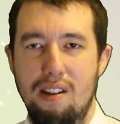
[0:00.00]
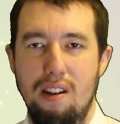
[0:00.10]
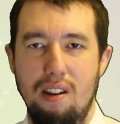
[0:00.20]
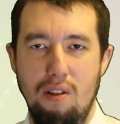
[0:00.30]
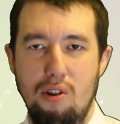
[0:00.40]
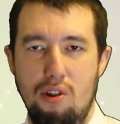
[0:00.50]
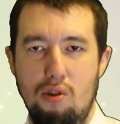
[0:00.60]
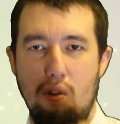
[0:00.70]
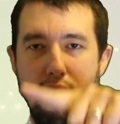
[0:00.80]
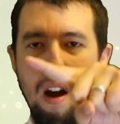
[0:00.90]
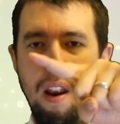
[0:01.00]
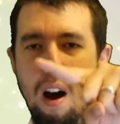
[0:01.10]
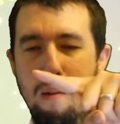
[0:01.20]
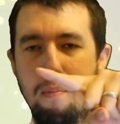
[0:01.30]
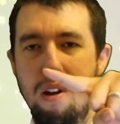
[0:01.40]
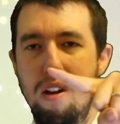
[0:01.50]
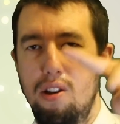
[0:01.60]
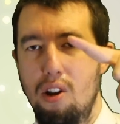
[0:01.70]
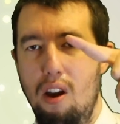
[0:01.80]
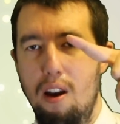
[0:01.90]
And you just draw a line up to
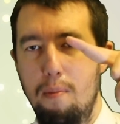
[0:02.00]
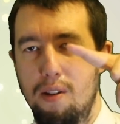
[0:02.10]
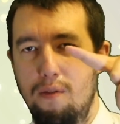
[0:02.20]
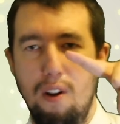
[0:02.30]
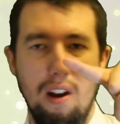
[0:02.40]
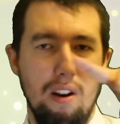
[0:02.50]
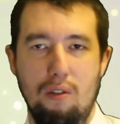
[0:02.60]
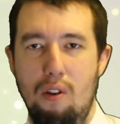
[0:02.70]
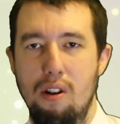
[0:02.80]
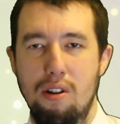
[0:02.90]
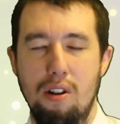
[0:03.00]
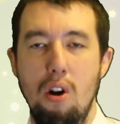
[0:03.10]
your line of best fit and across,